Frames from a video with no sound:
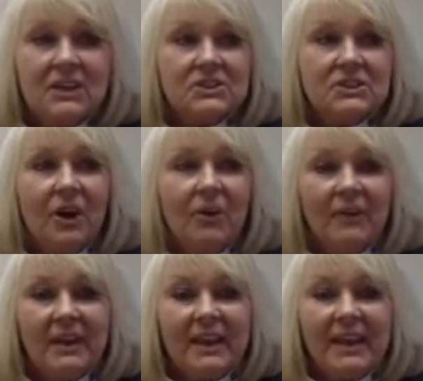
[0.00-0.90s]

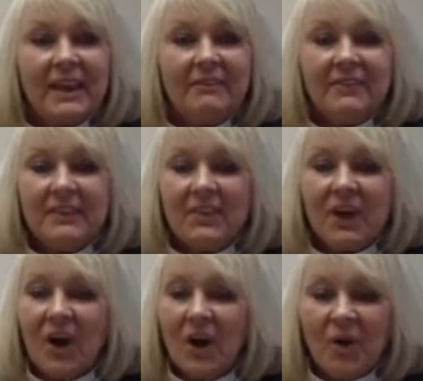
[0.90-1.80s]
So even
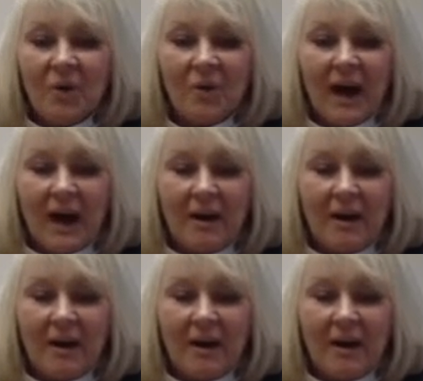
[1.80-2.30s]
though